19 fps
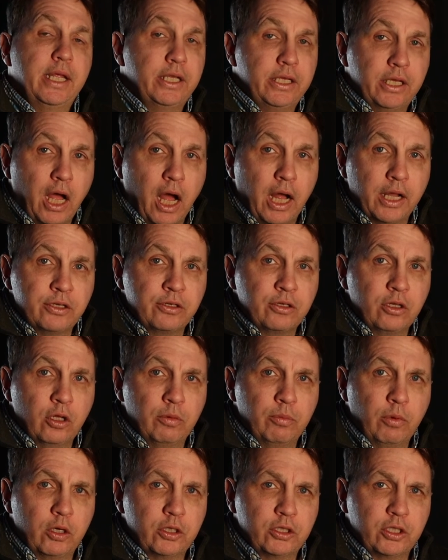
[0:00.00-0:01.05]
not in
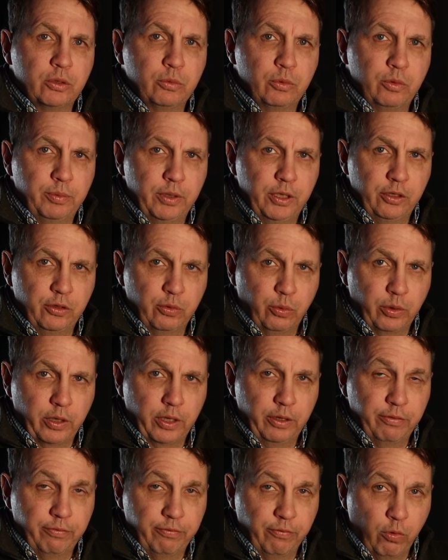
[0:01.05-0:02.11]
slow motion, would be
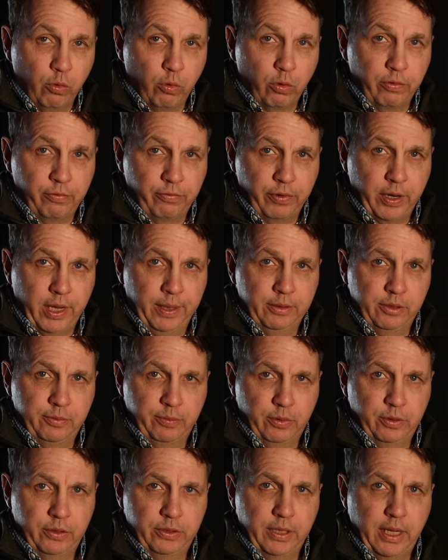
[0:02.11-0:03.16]
24 frames
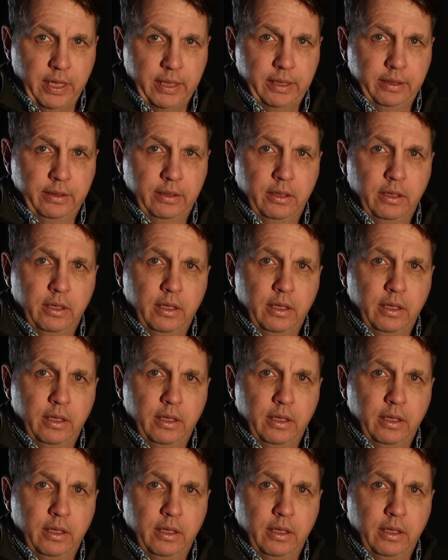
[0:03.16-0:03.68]
per second.